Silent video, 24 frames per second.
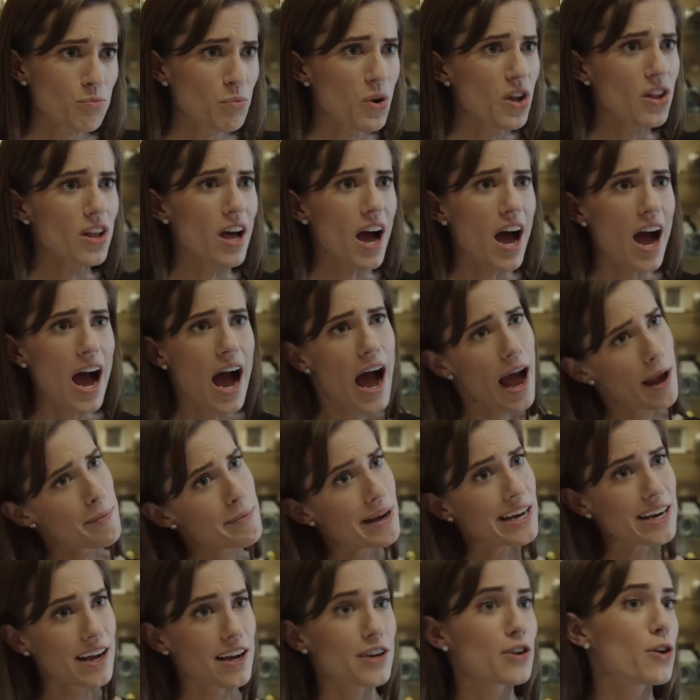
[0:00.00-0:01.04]
Well, I
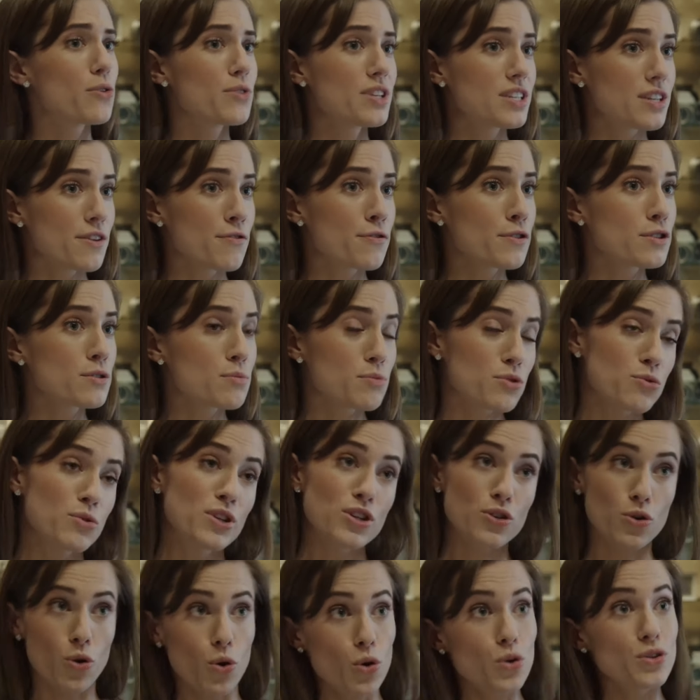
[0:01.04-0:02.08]
may not know the difference
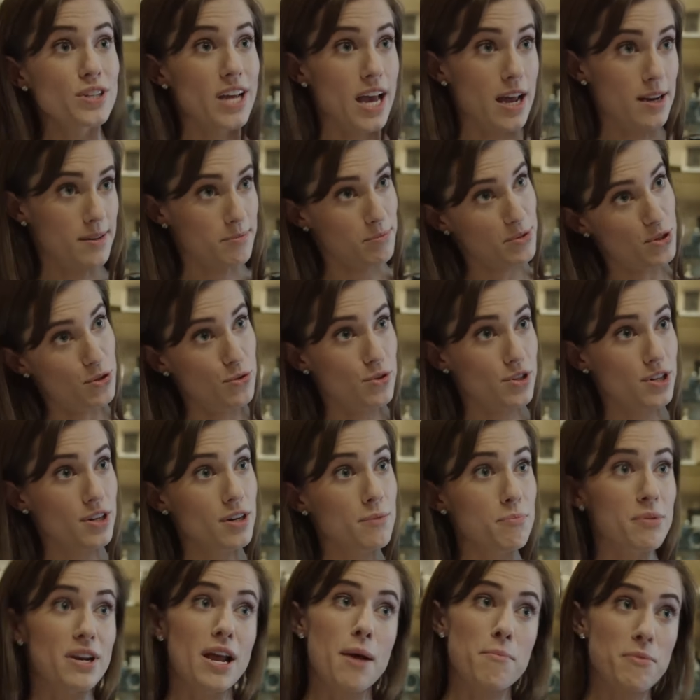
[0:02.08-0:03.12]
between gold and
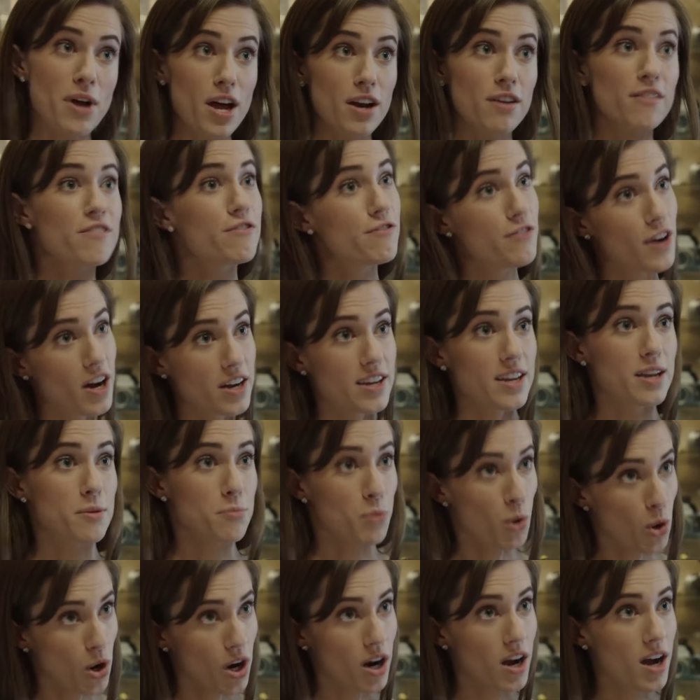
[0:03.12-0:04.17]
pewter, but I'm not a fucking
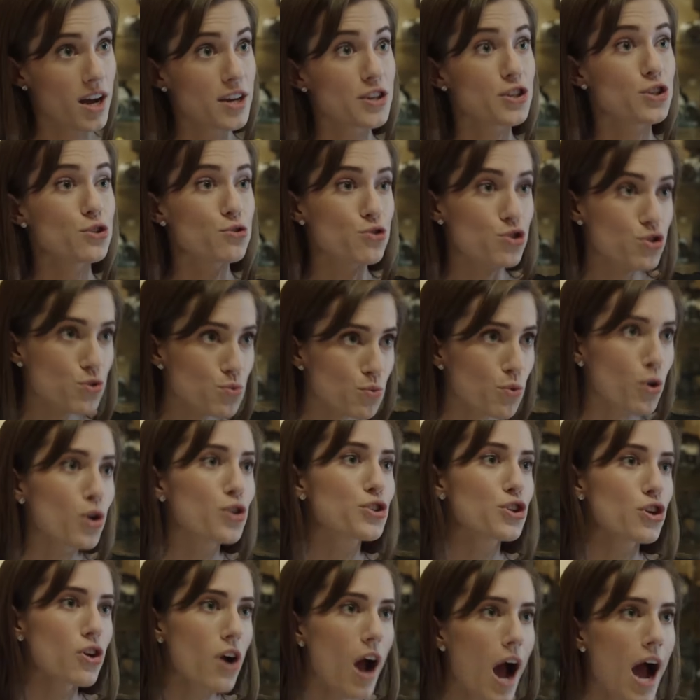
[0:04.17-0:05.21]
moron. You just
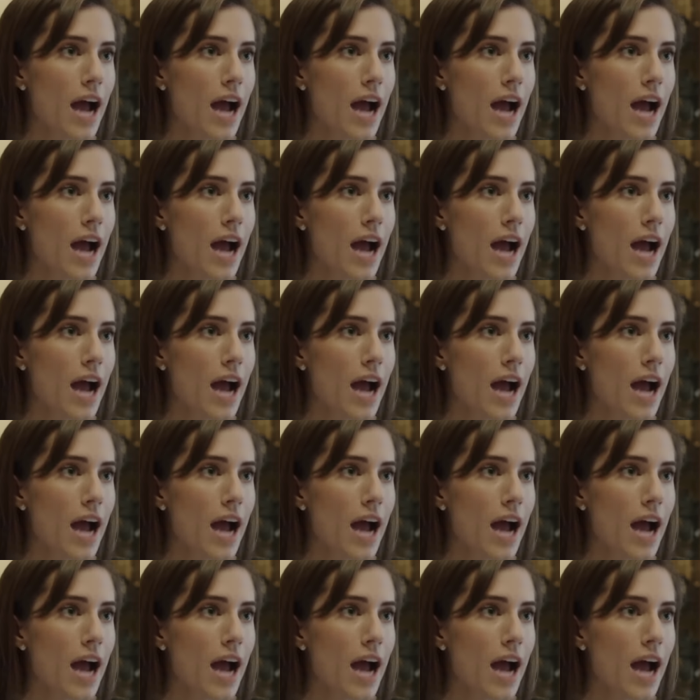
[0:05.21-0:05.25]
rolled your